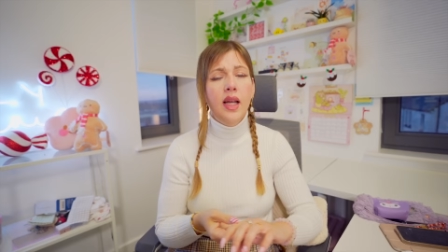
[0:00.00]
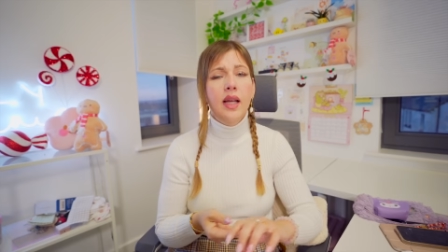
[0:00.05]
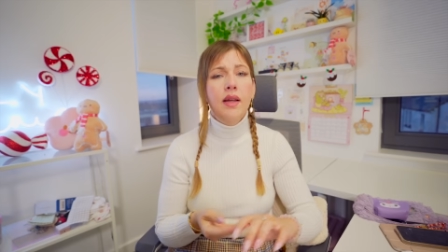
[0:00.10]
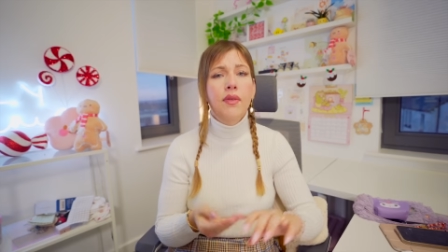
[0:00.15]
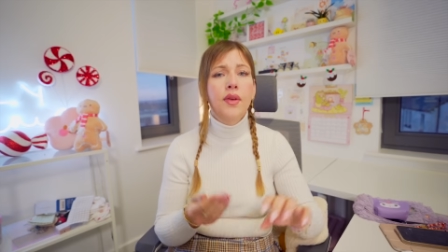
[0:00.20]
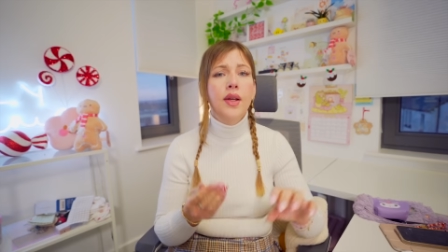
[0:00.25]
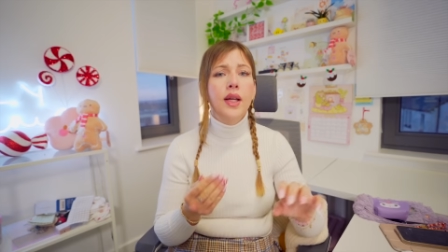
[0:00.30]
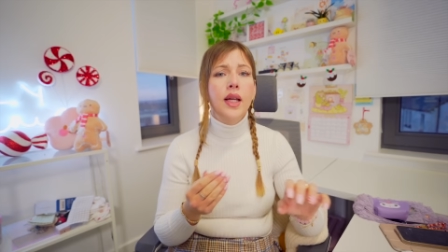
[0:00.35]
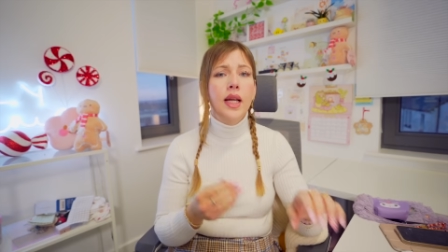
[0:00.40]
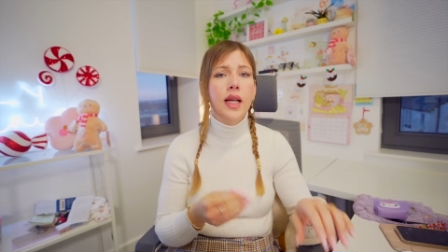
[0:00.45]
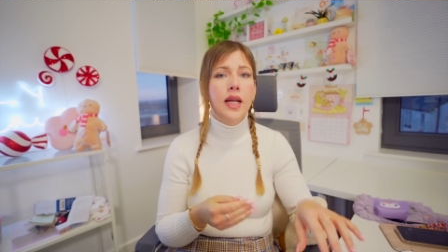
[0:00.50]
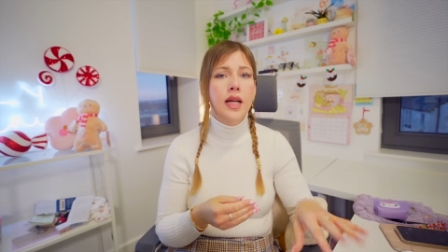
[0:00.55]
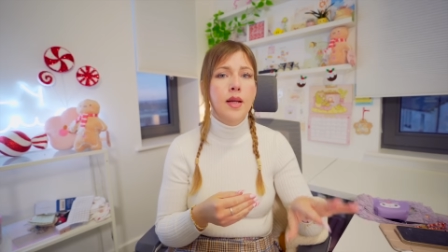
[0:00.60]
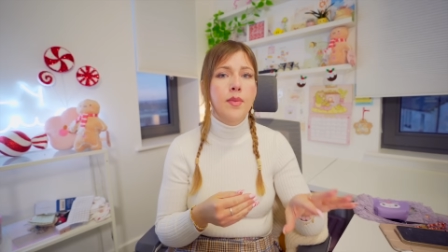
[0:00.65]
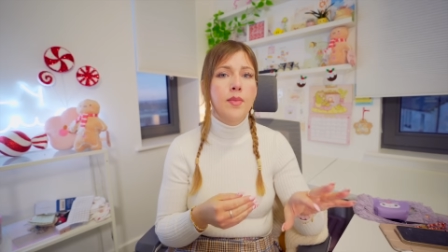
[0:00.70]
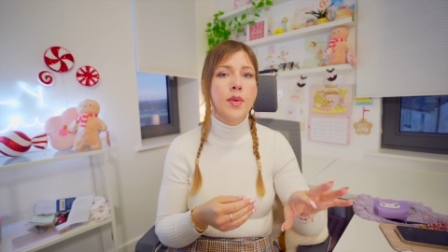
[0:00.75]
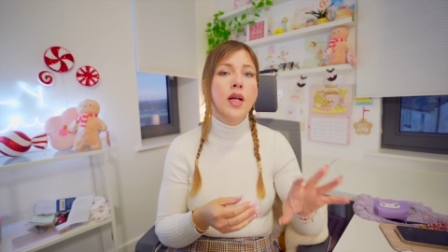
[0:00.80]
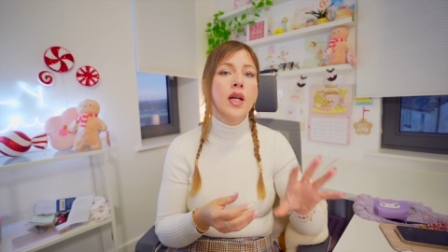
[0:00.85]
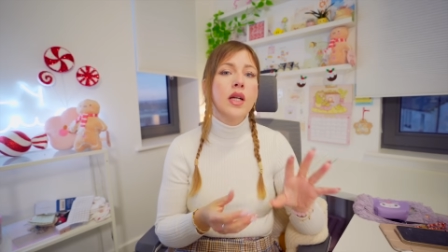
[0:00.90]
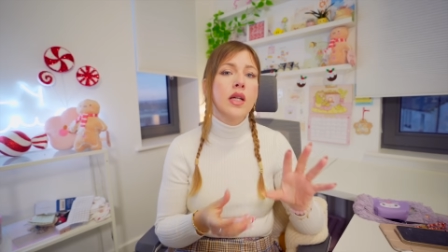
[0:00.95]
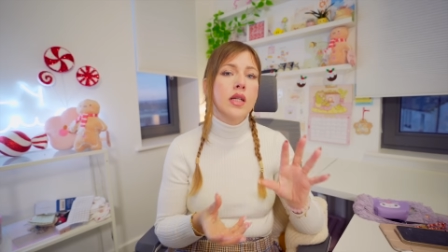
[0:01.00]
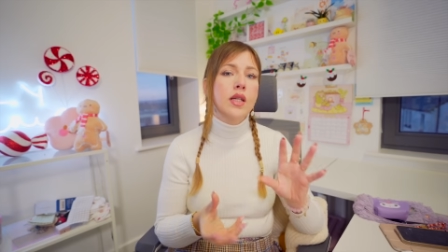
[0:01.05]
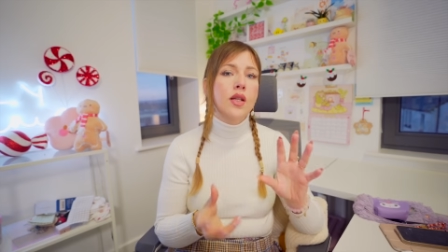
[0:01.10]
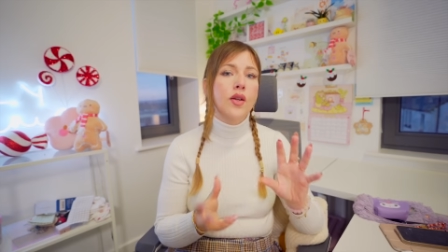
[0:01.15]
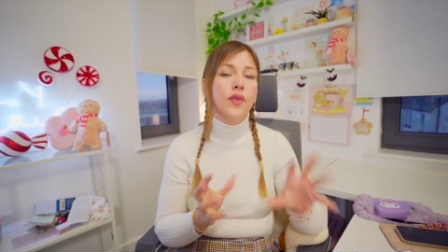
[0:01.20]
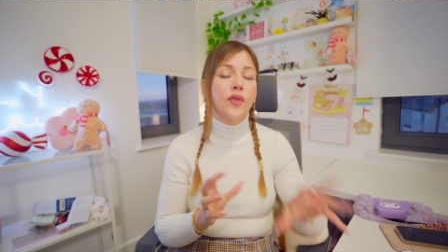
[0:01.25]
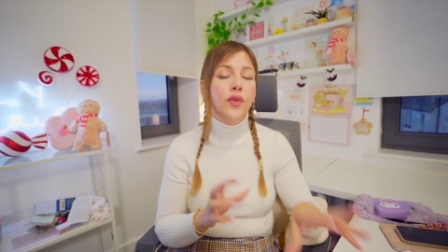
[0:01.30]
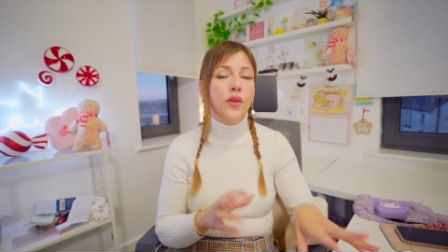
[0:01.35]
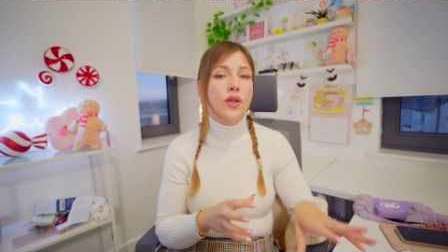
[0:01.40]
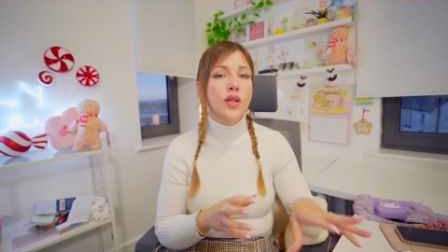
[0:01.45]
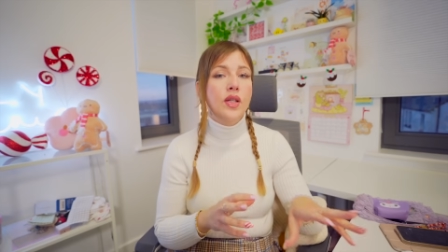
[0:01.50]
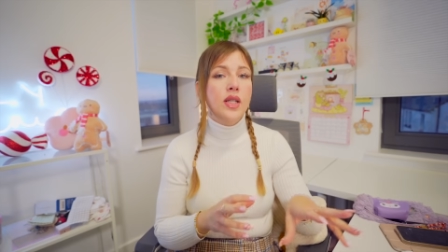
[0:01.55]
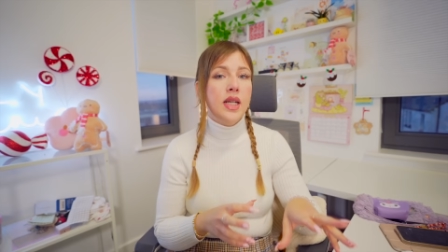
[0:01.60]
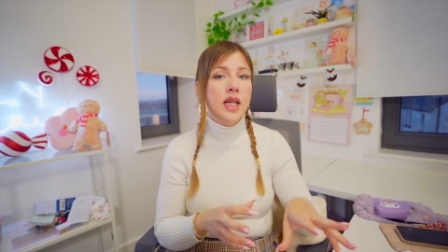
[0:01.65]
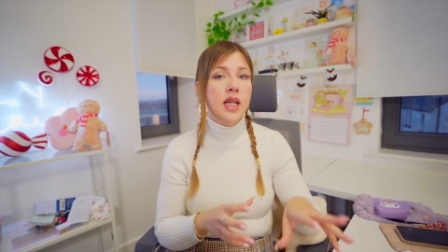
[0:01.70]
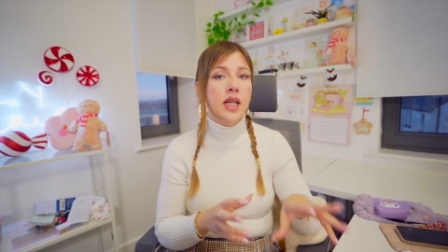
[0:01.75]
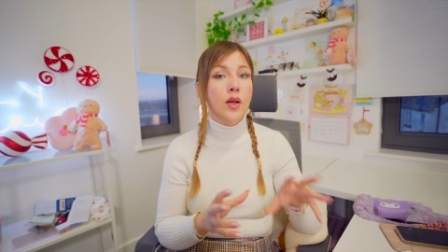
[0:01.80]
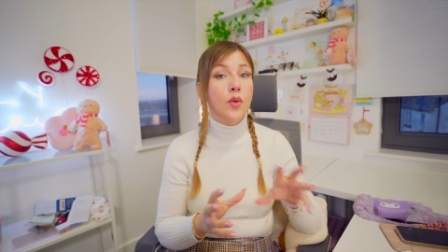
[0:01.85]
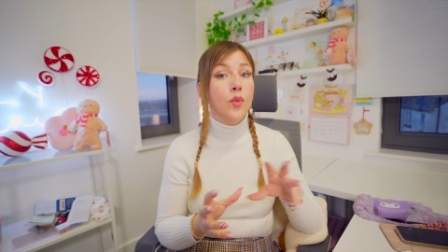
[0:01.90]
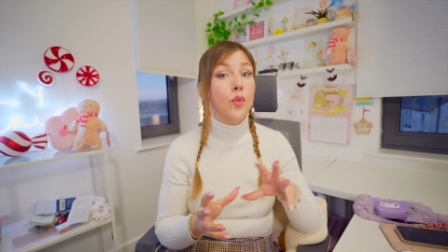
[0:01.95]
If it came to
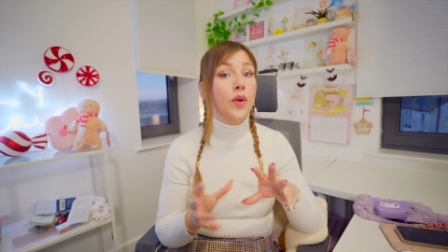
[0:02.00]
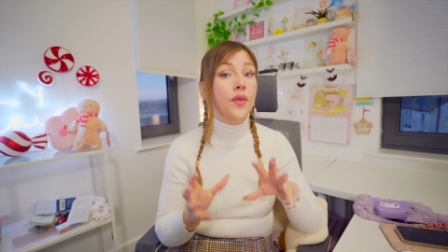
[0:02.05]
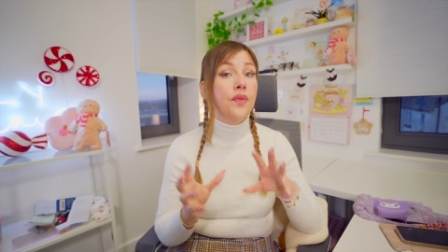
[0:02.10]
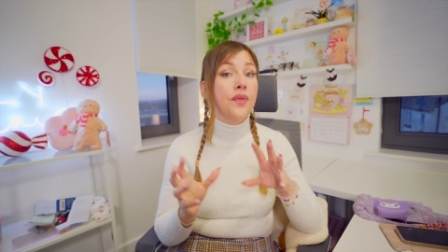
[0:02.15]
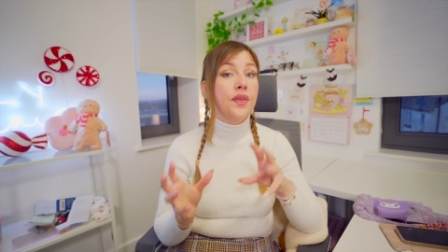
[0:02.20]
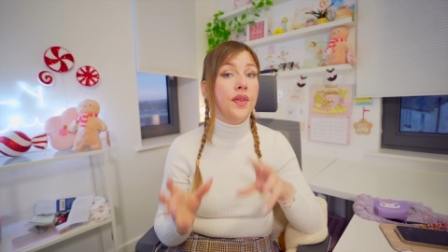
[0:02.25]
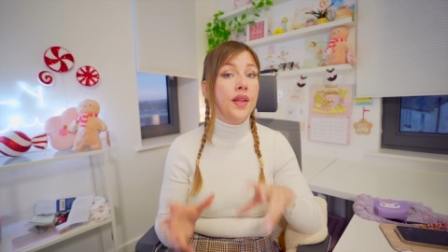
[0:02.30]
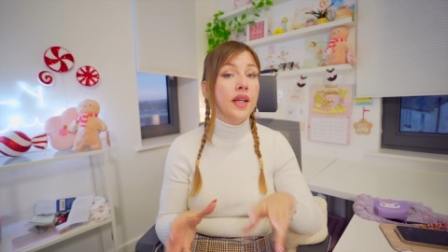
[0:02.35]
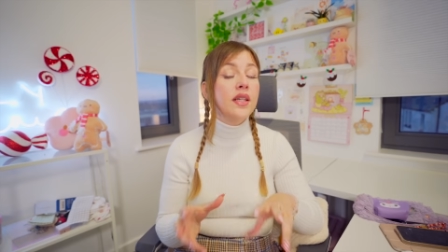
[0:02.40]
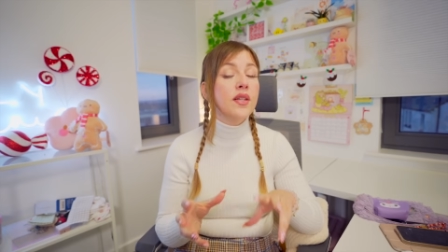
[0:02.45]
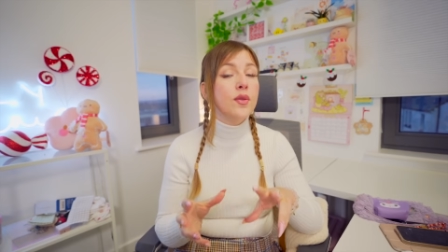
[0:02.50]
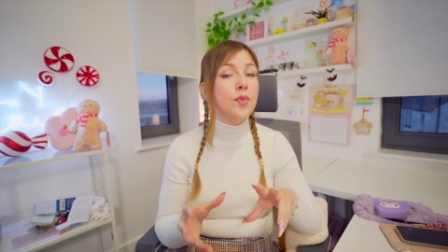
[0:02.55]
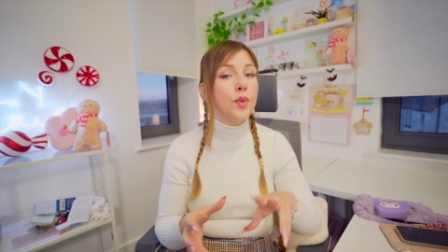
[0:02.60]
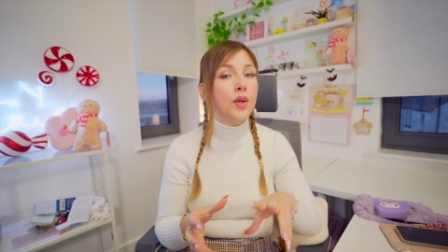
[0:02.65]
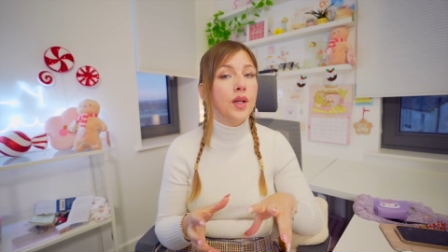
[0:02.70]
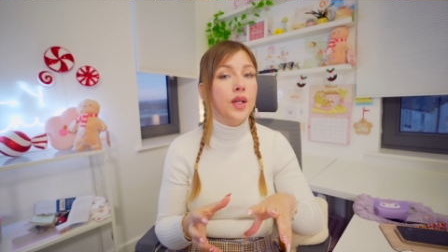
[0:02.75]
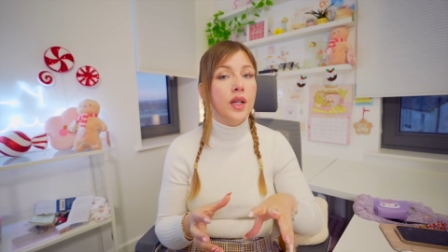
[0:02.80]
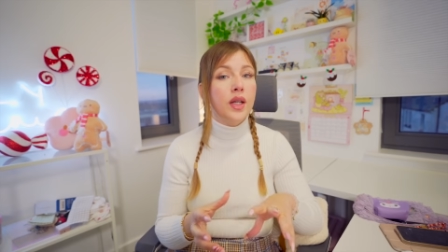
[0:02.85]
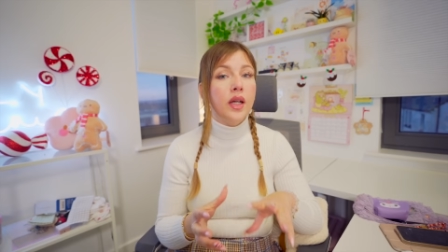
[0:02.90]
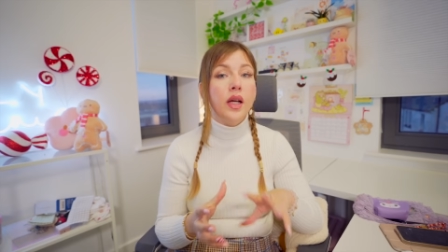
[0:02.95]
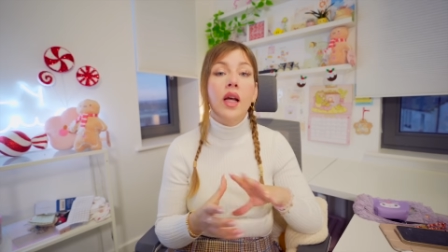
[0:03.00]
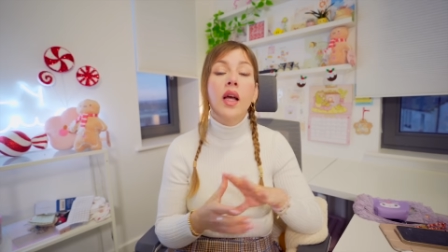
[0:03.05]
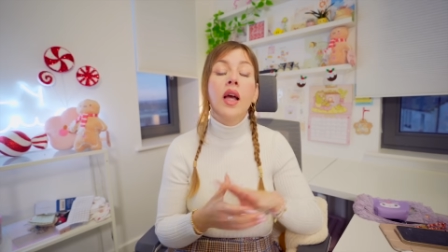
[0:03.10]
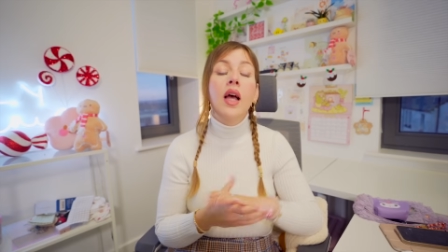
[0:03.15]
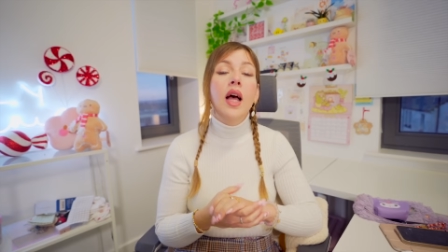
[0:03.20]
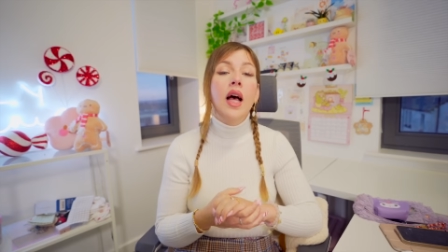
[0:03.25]
funding with this printer,